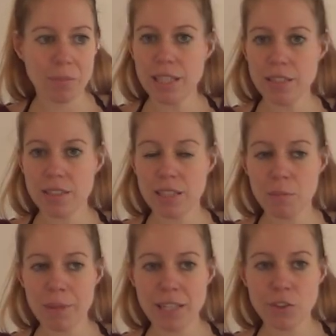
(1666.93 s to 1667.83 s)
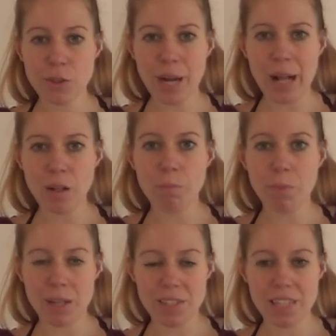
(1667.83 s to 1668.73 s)
It can make your owl
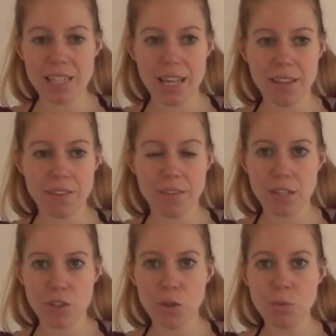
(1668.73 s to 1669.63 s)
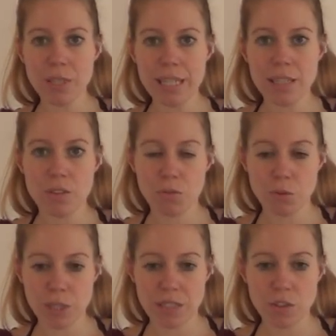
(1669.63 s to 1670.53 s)
bossy, and there's no need
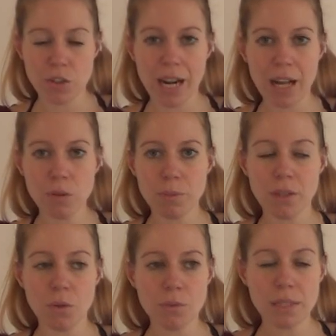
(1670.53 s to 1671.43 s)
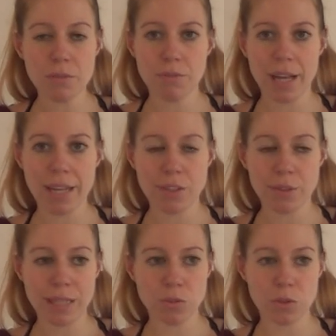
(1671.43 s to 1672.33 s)
for it. Your owl will only fly
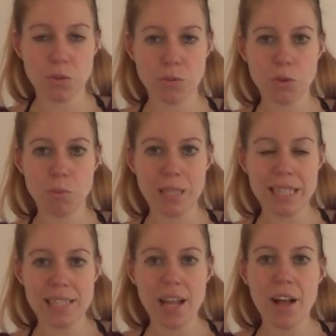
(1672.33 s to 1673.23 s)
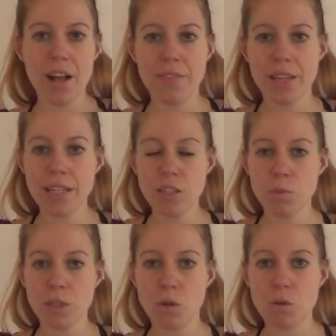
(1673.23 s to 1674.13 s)
around for a few minutes and then it
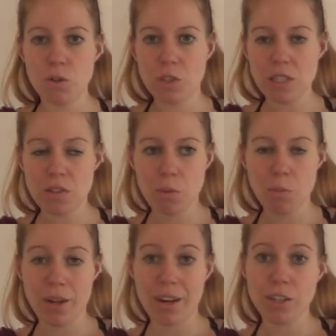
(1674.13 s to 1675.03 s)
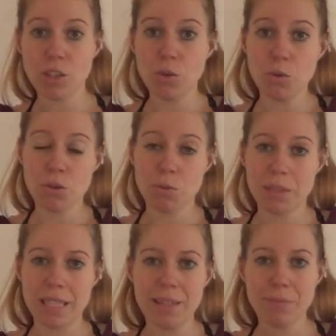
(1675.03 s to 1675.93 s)
will go sit somewhere,
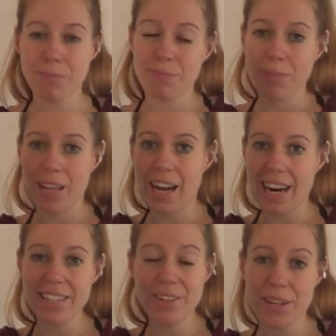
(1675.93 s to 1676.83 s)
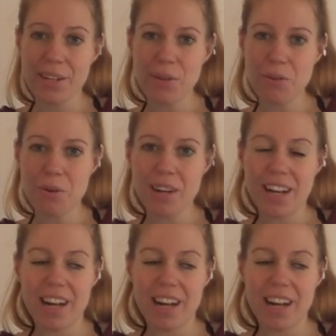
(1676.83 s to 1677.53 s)
usually higher than you.